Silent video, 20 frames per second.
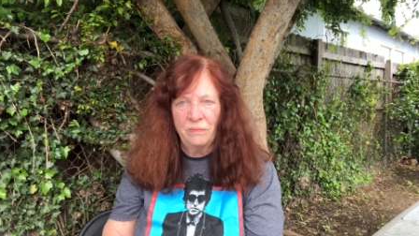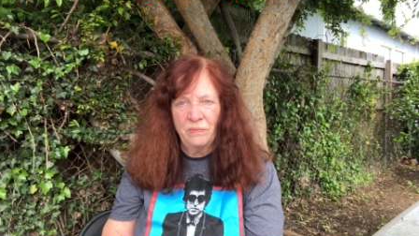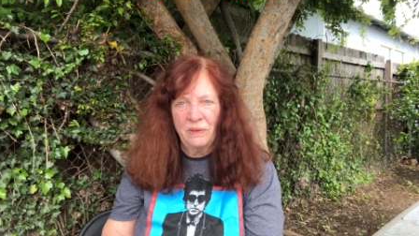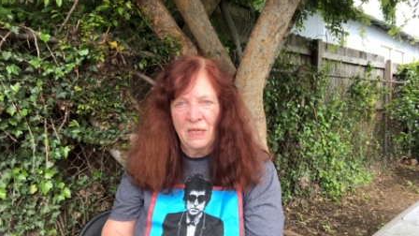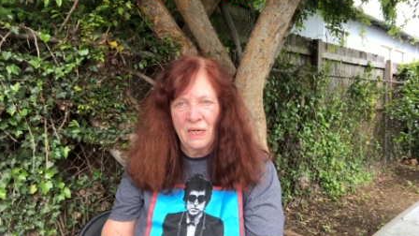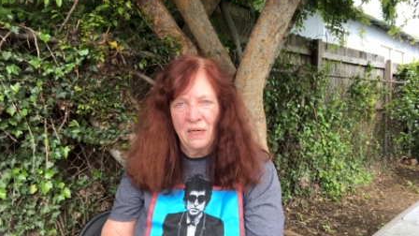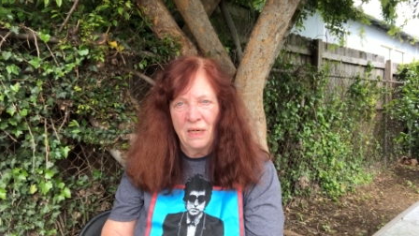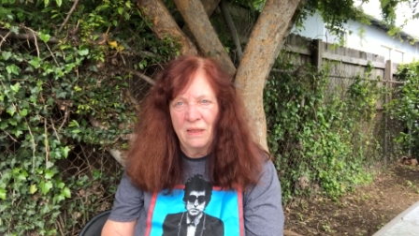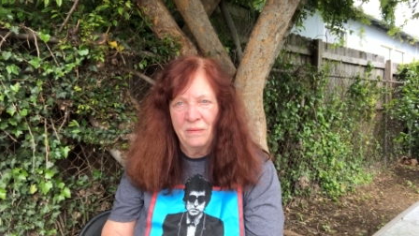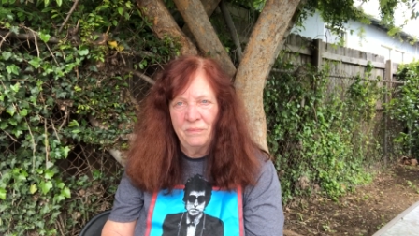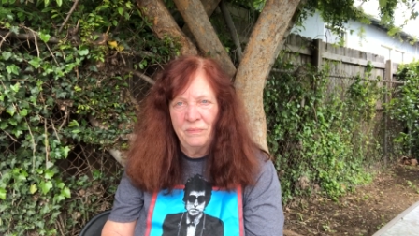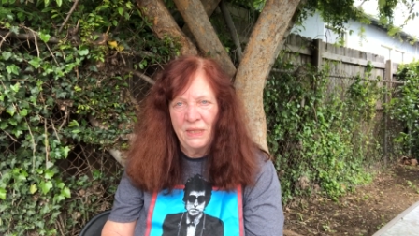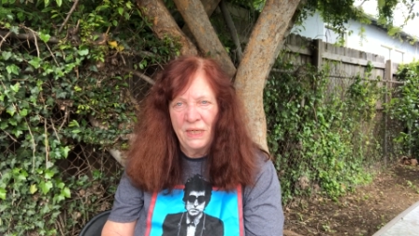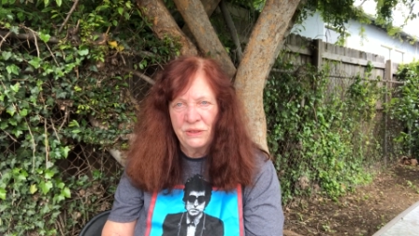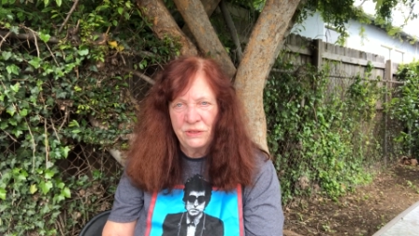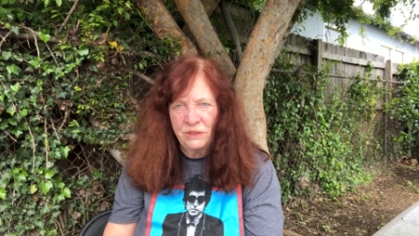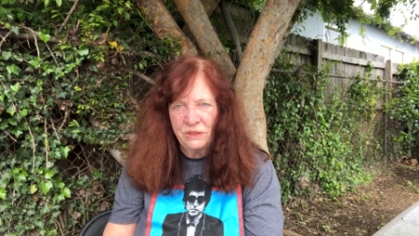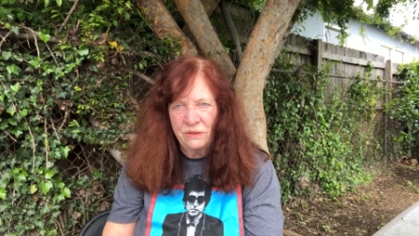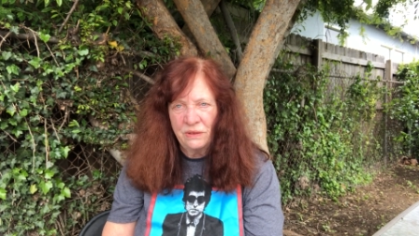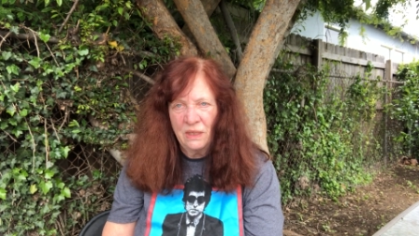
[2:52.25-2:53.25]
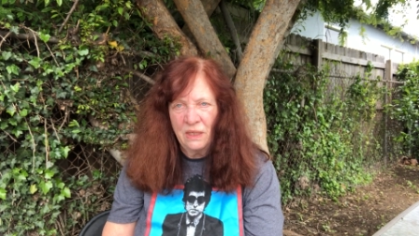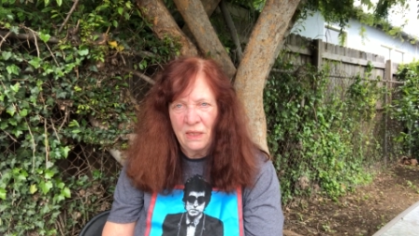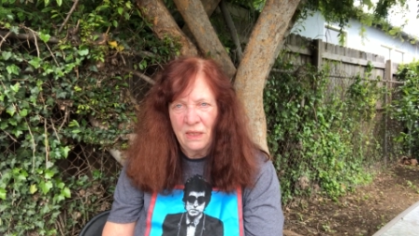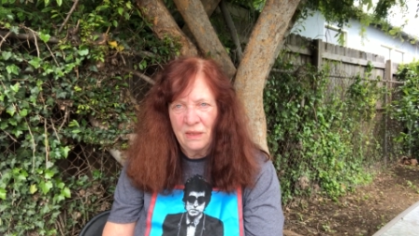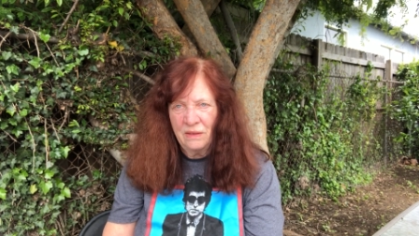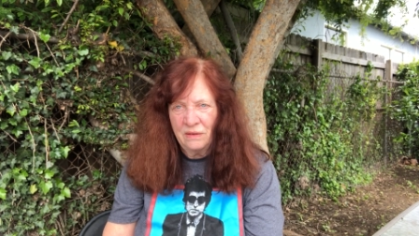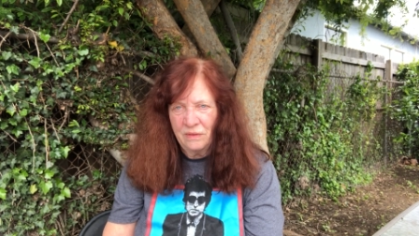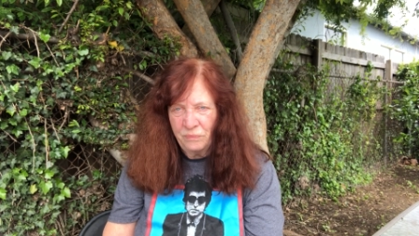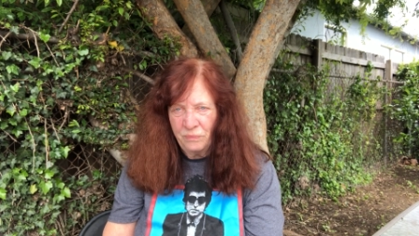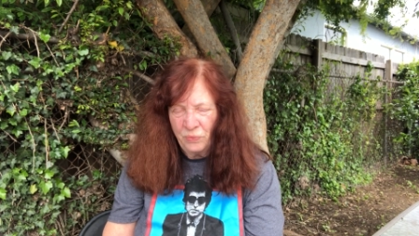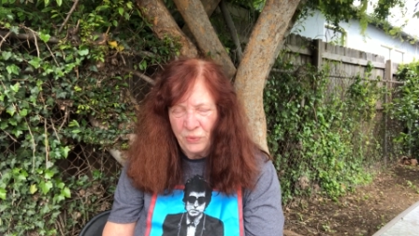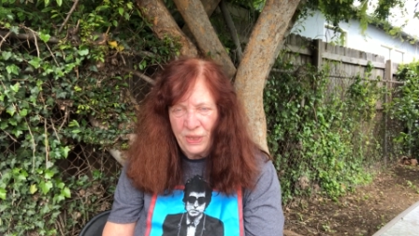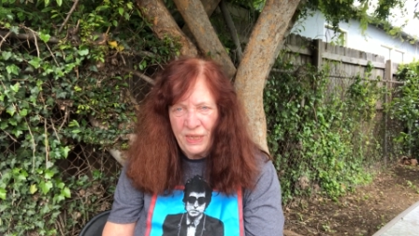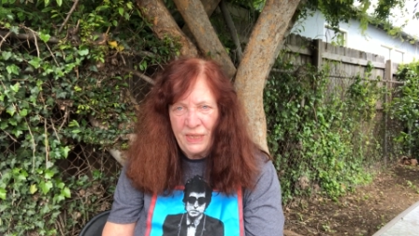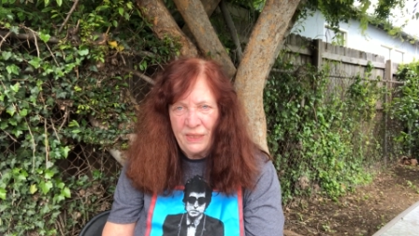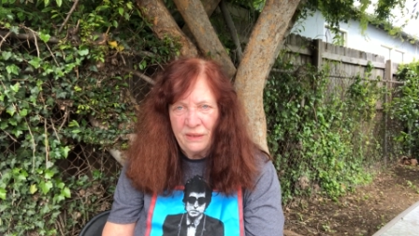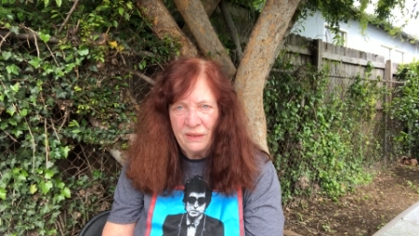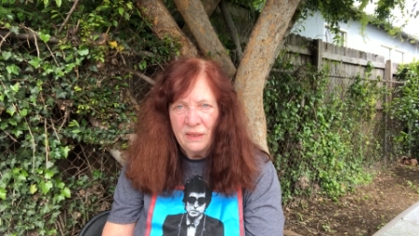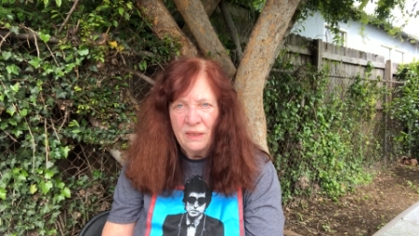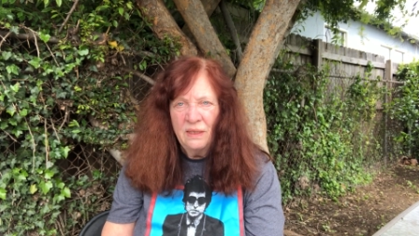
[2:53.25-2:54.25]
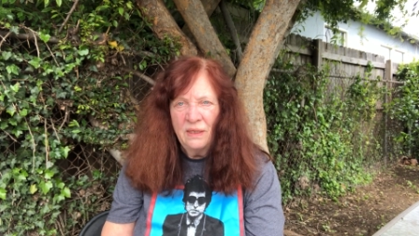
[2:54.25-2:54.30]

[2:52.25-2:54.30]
uh, best uh, a breed,